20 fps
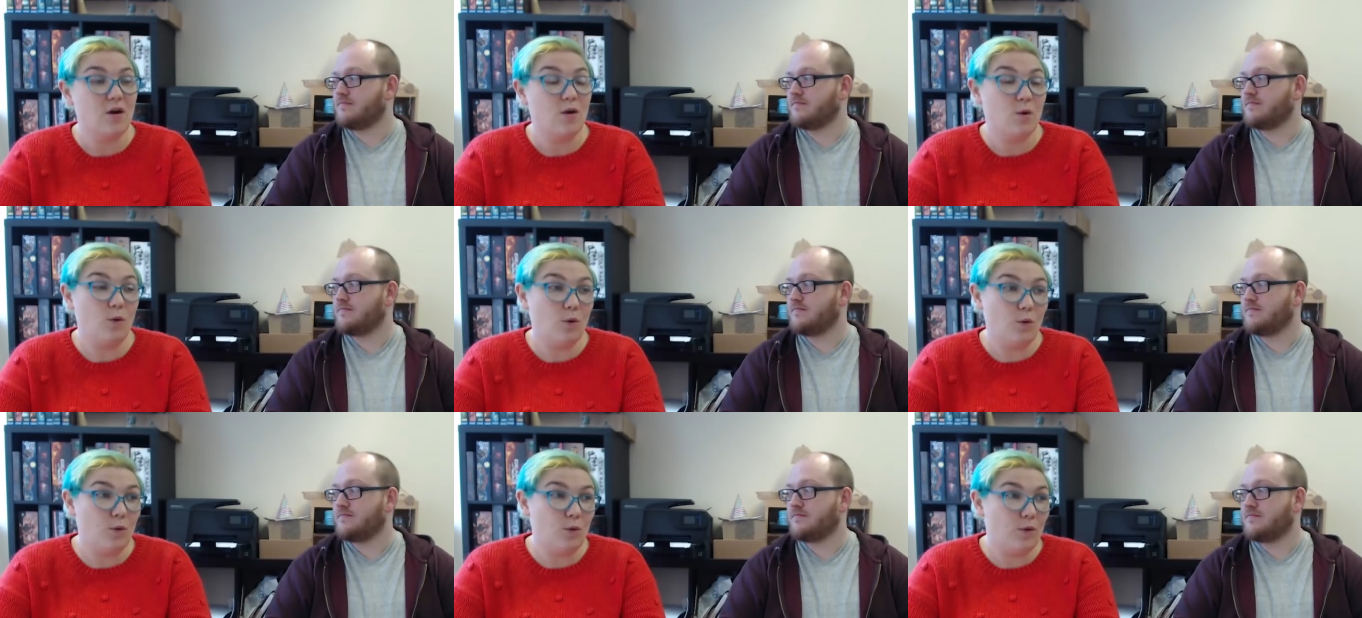
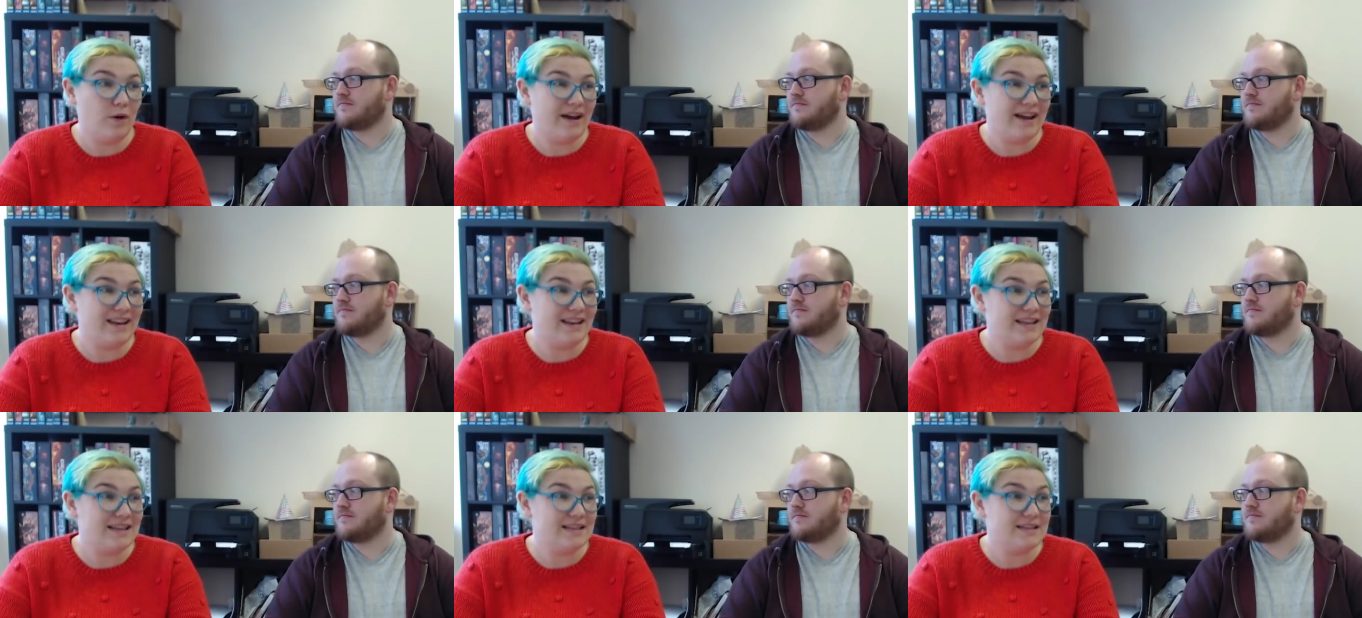Speaker 1: or
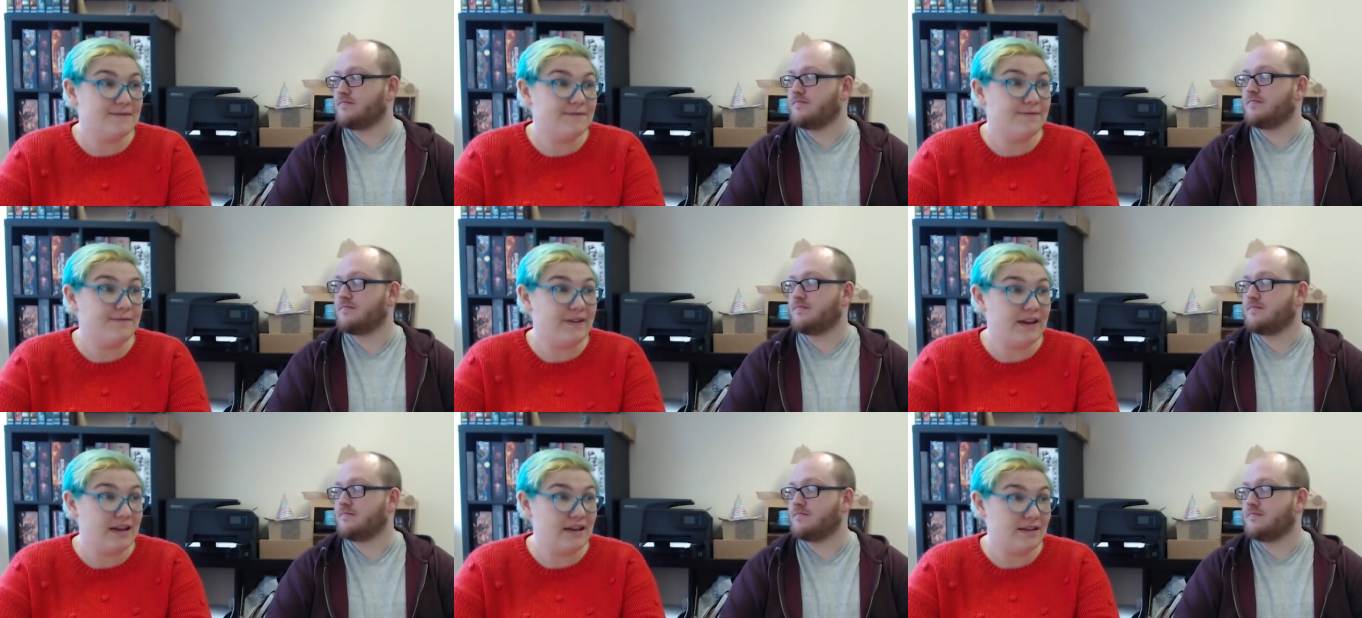at least
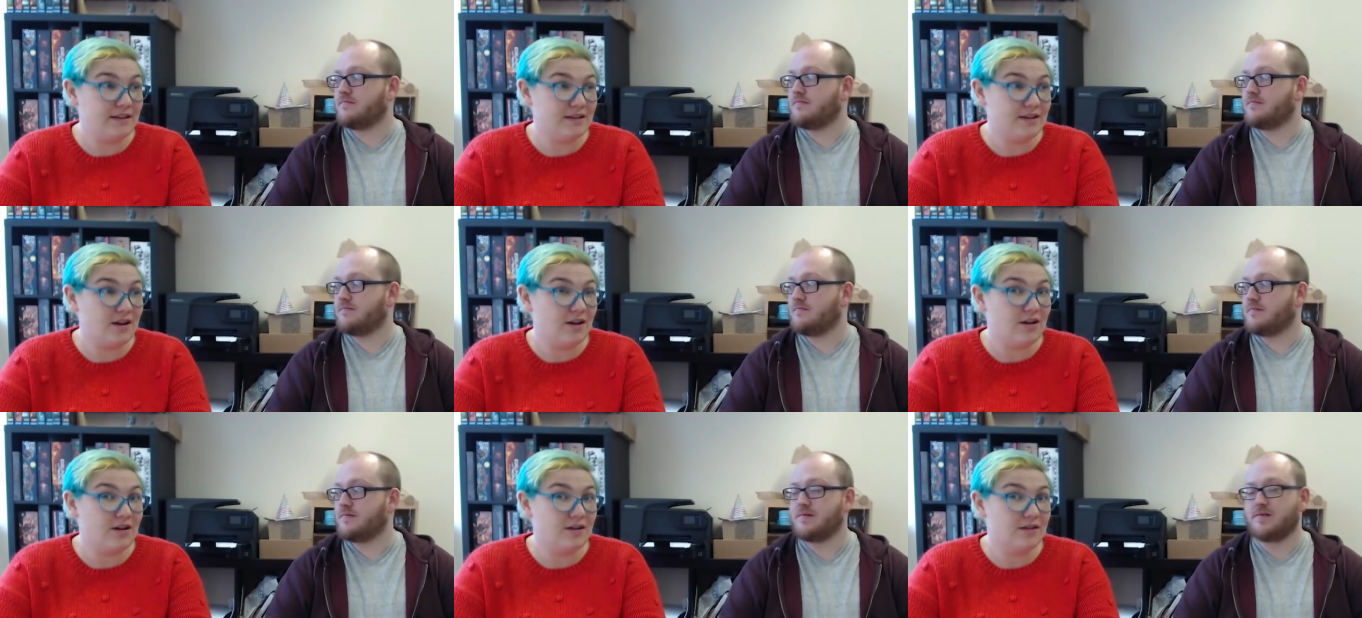fiend
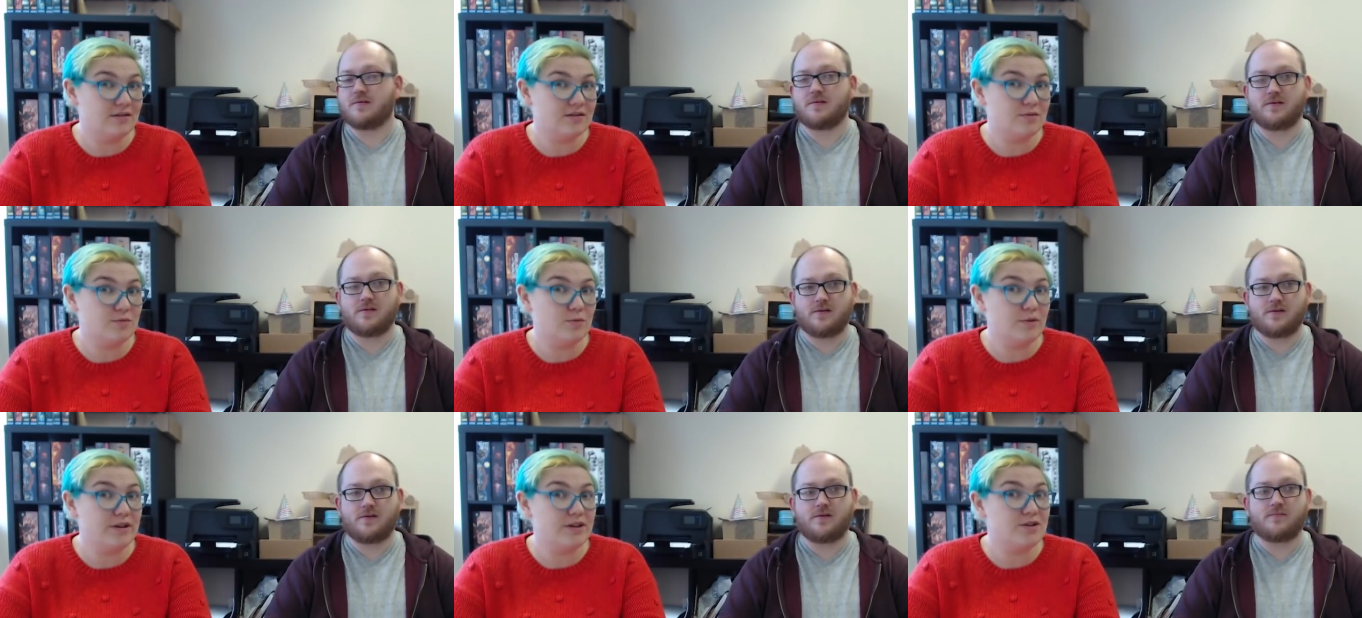cards,
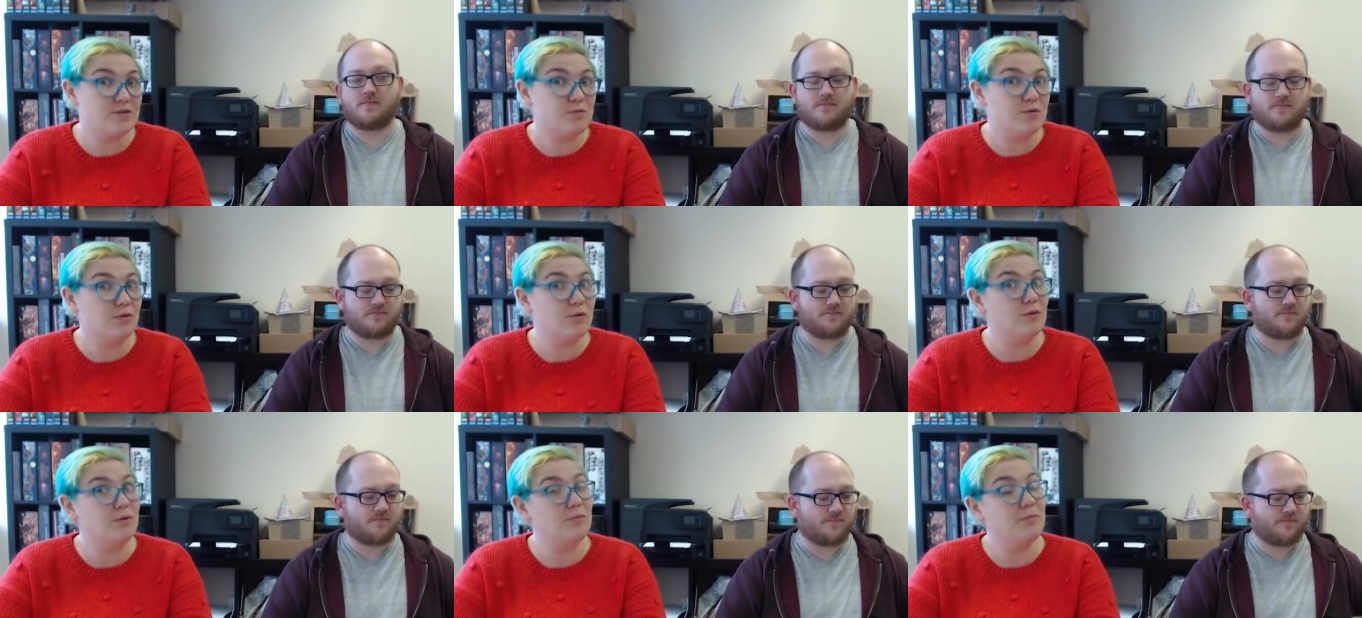which
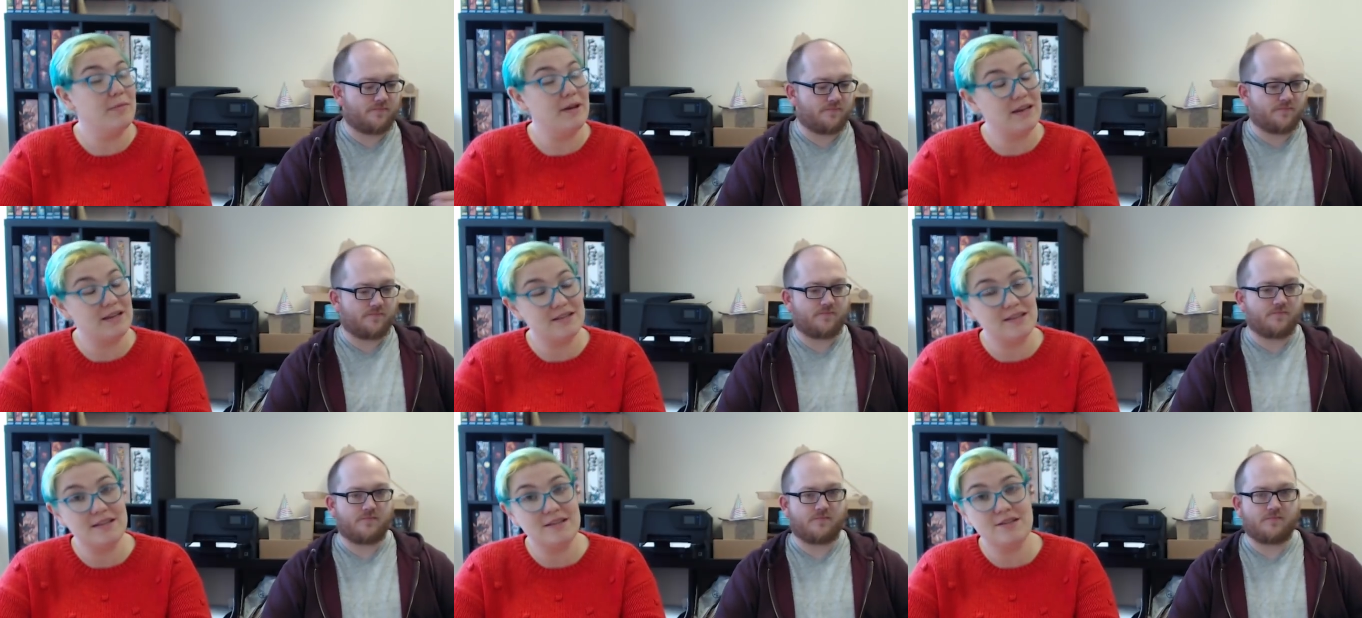will
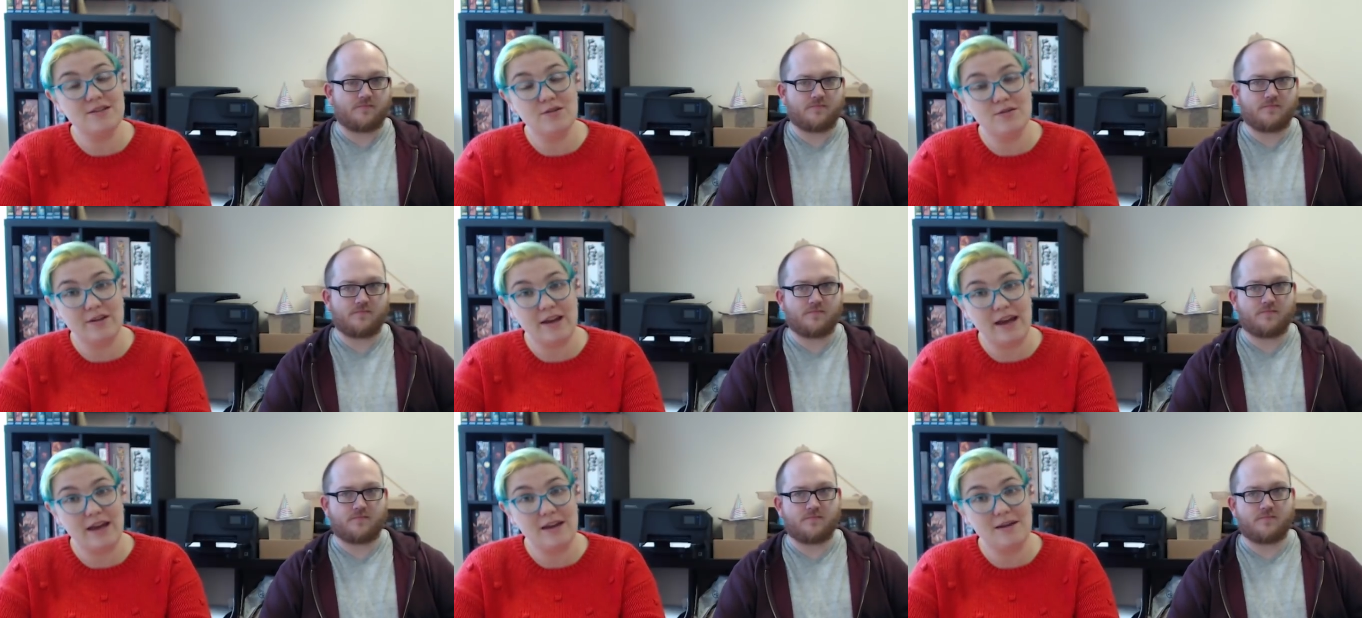mix into your
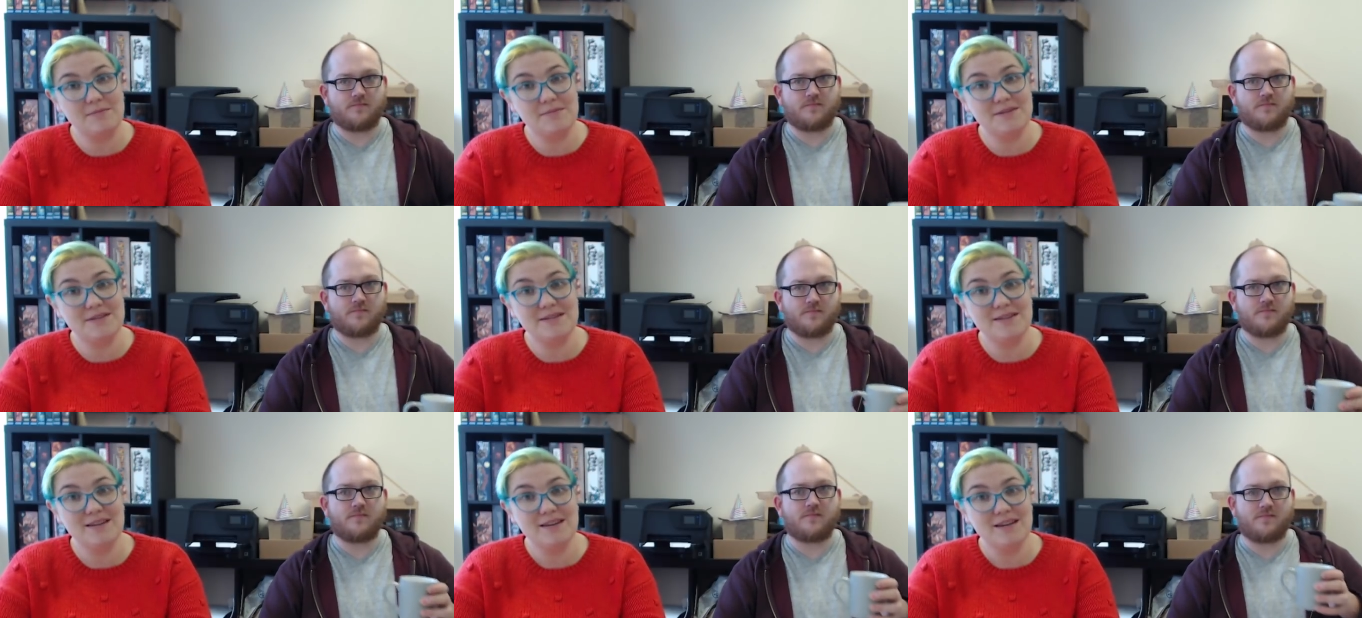
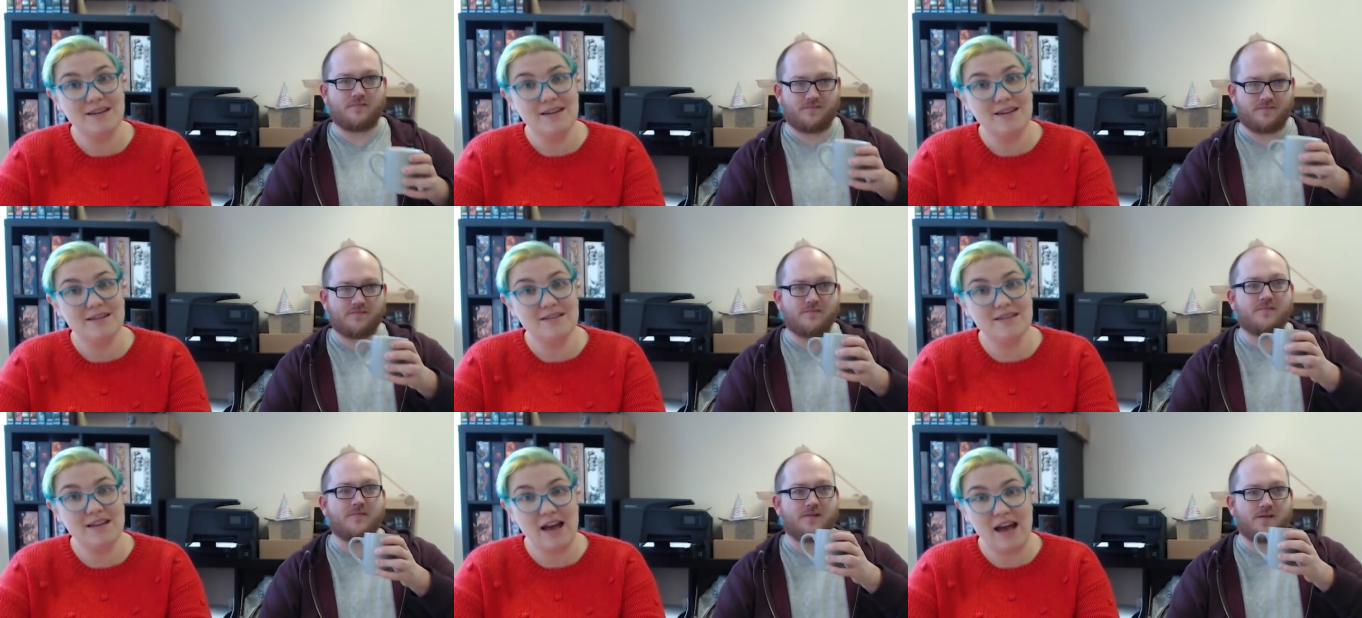games
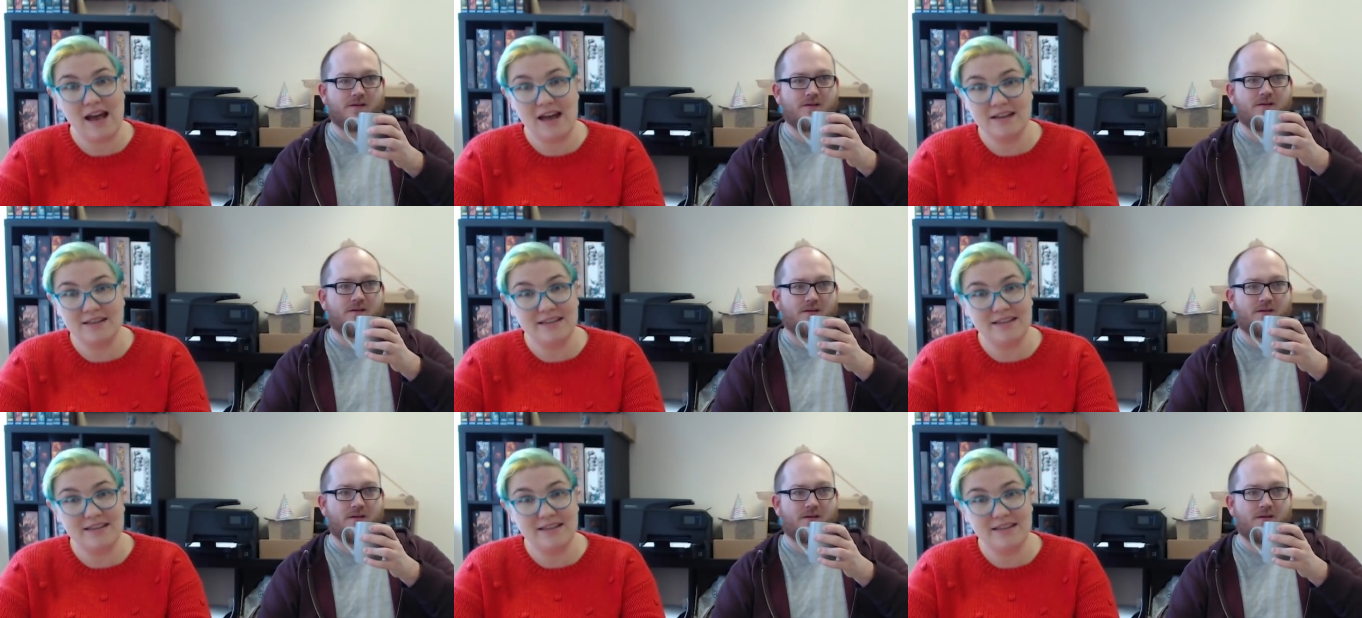to add